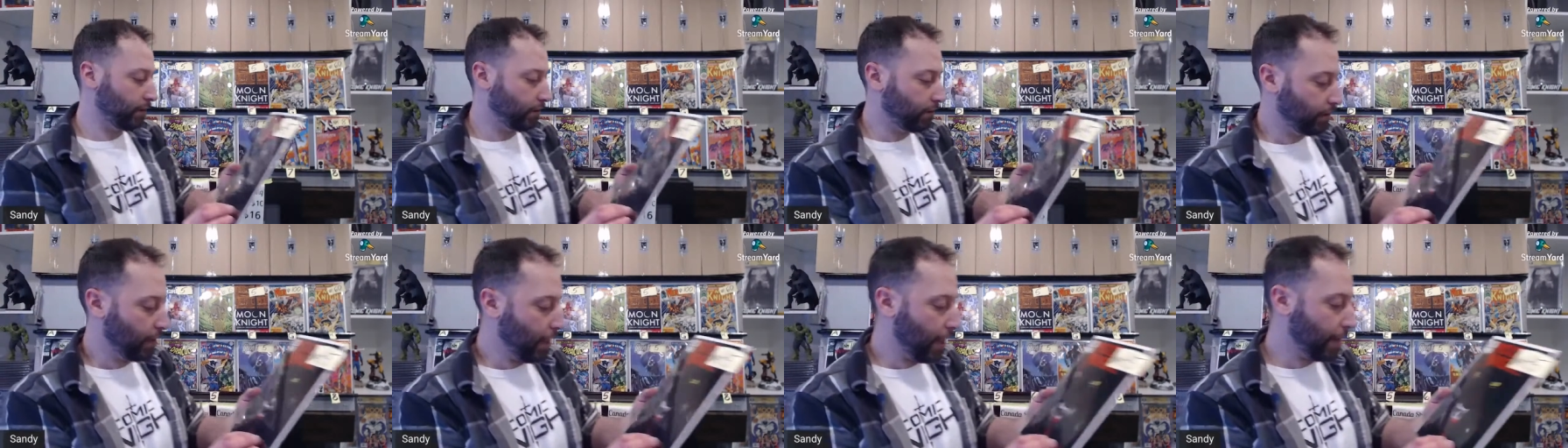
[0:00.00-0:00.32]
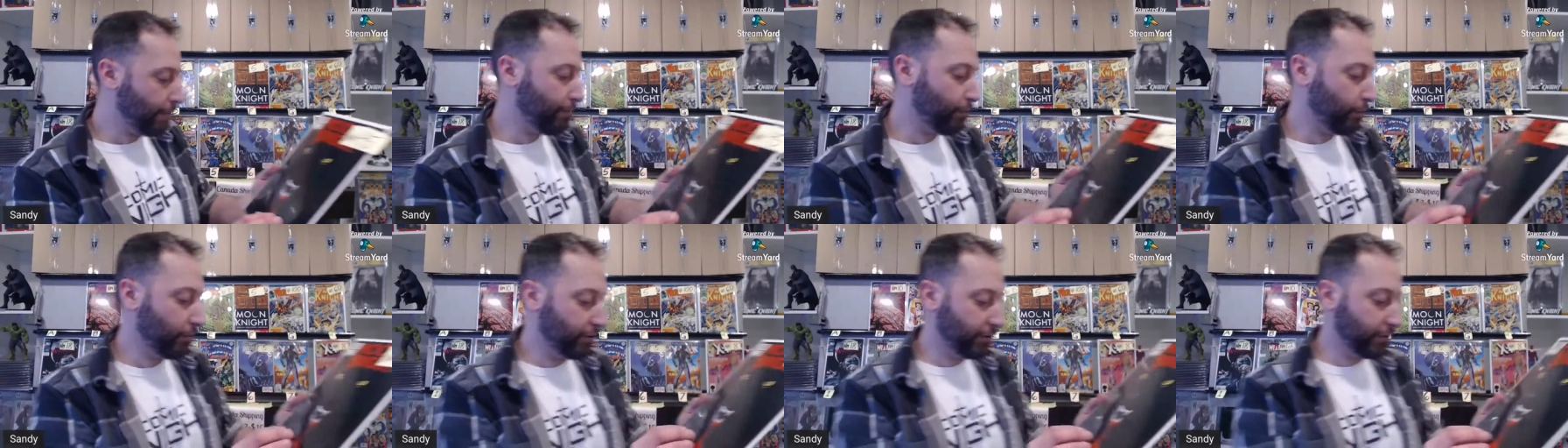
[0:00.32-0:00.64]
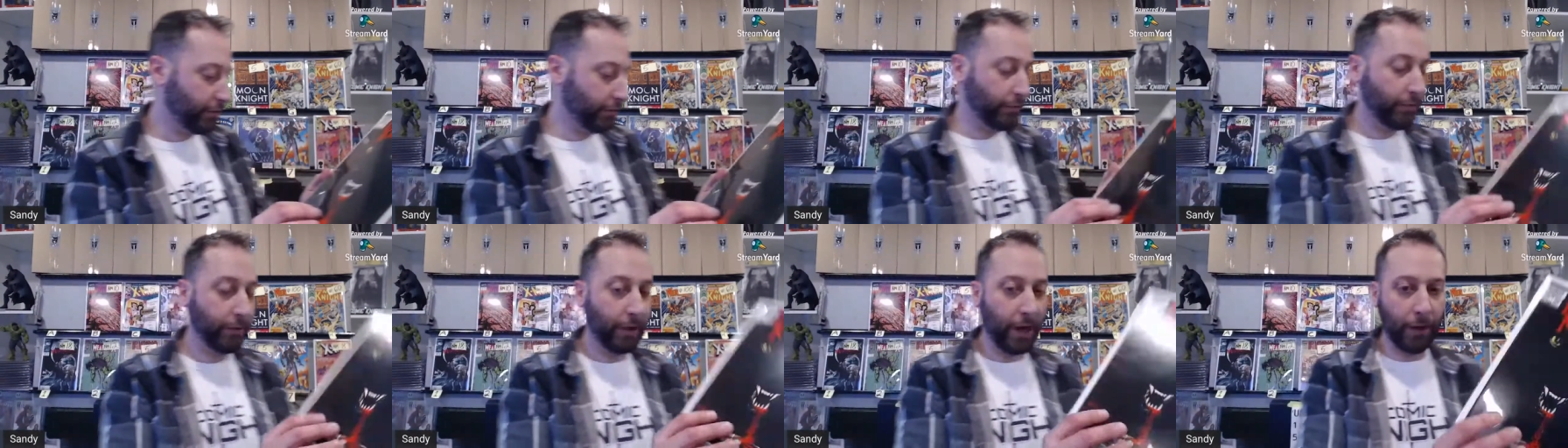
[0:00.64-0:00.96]
nine point
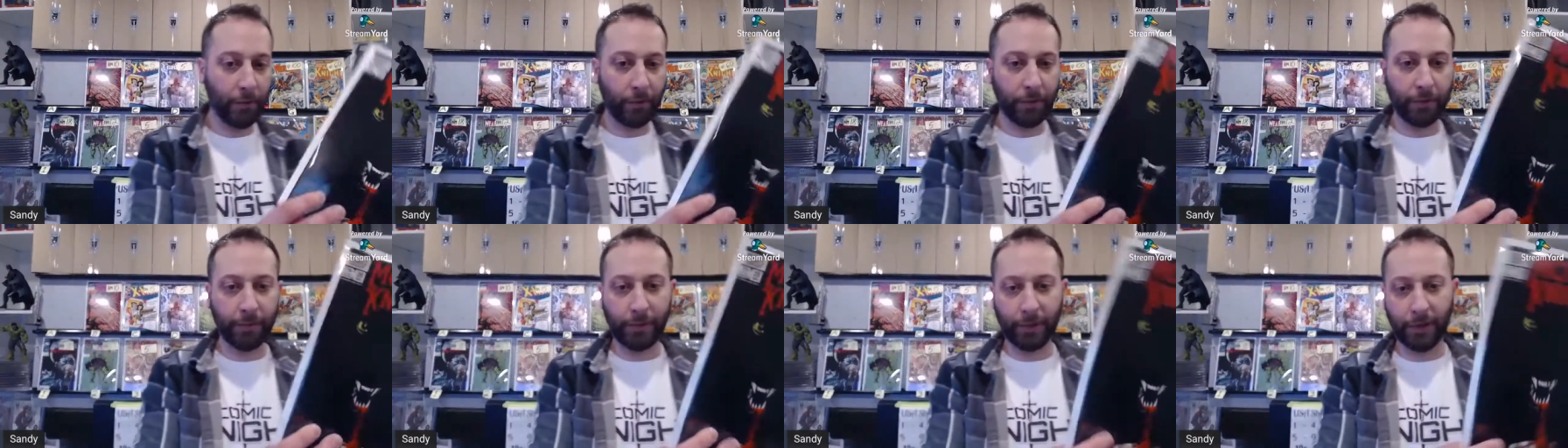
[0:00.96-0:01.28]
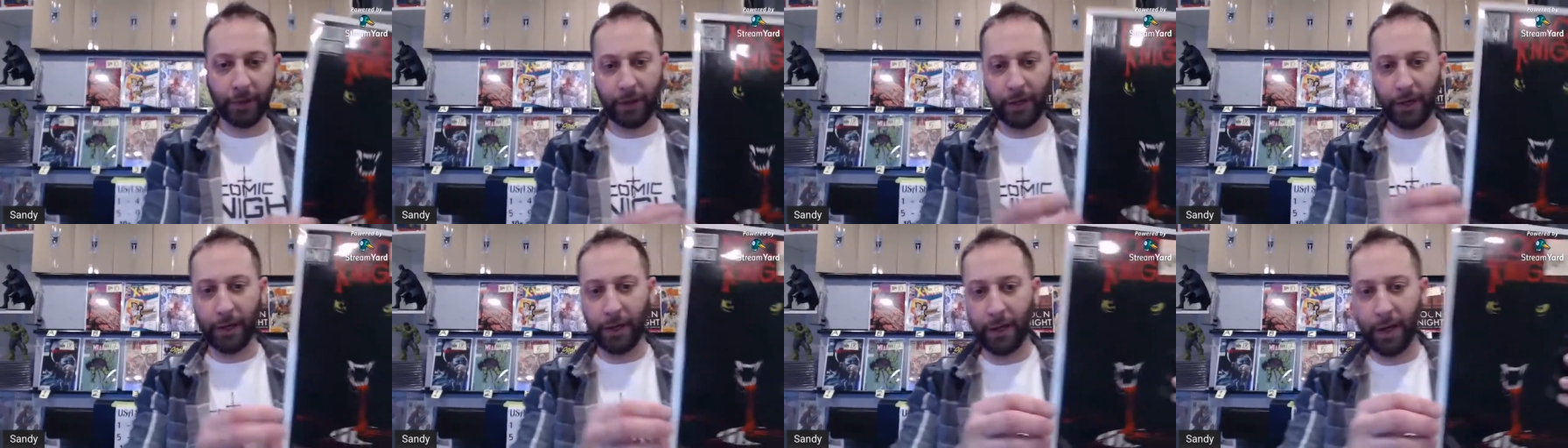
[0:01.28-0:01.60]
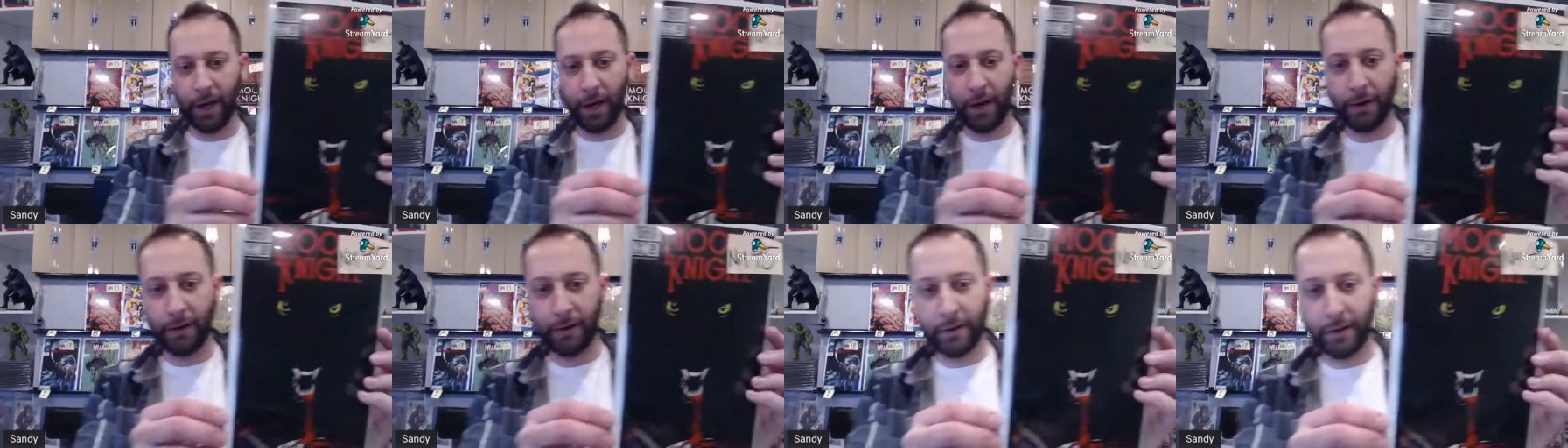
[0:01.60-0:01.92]
two. I wouldn't put it any
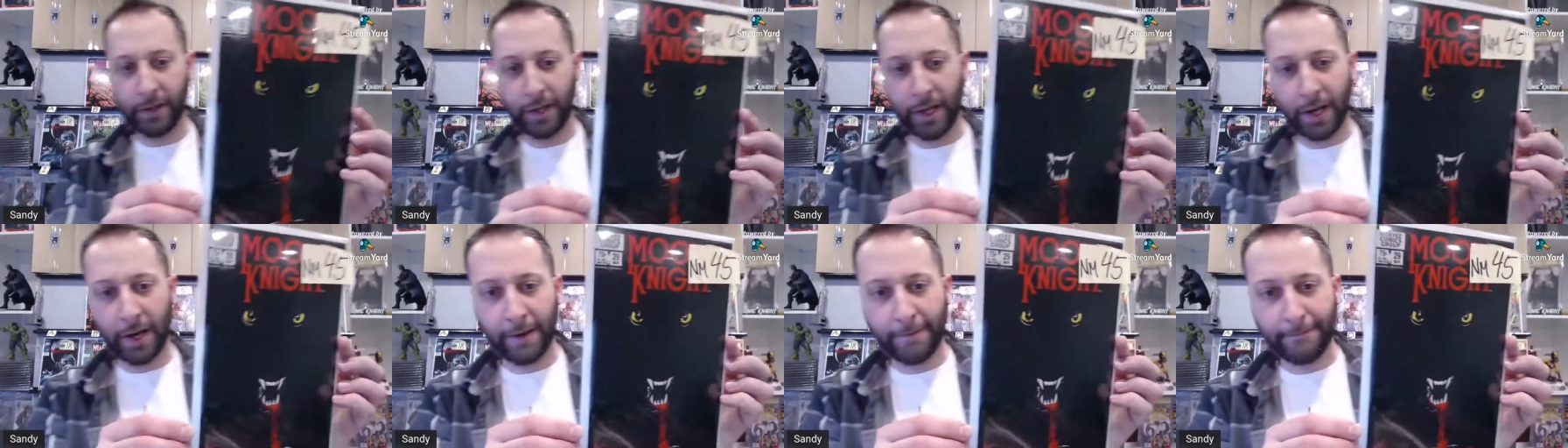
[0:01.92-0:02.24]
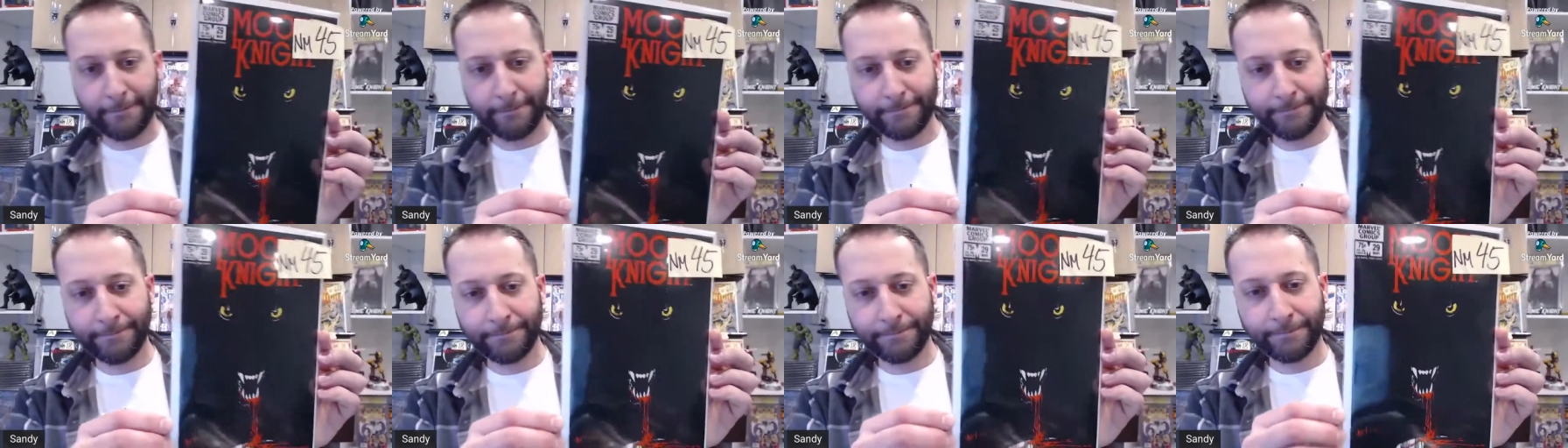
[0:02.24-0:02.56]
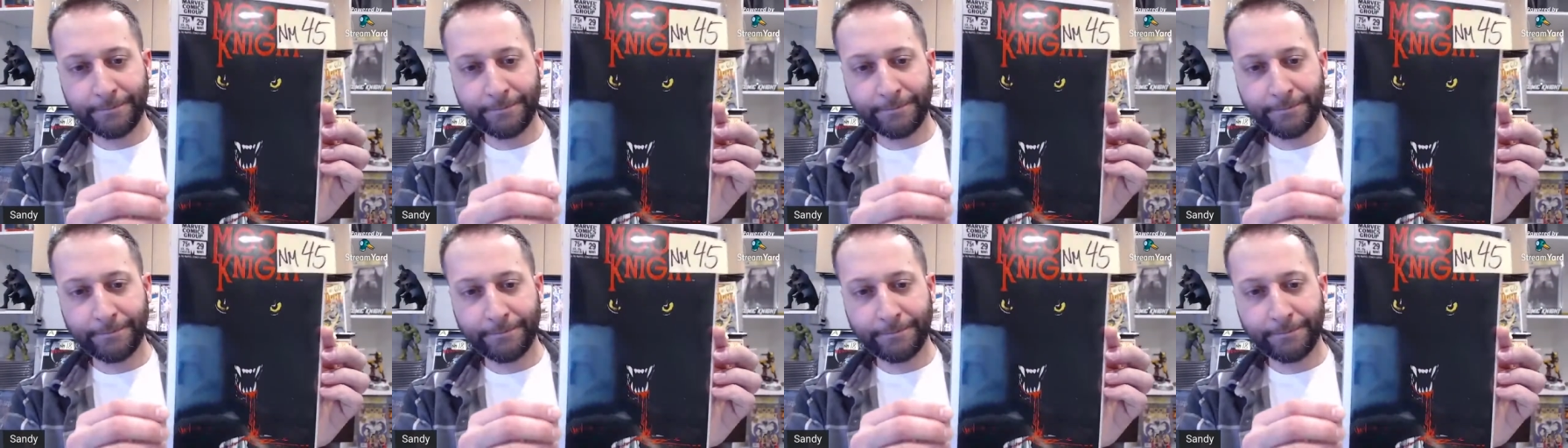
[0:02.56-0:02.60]
higher than that.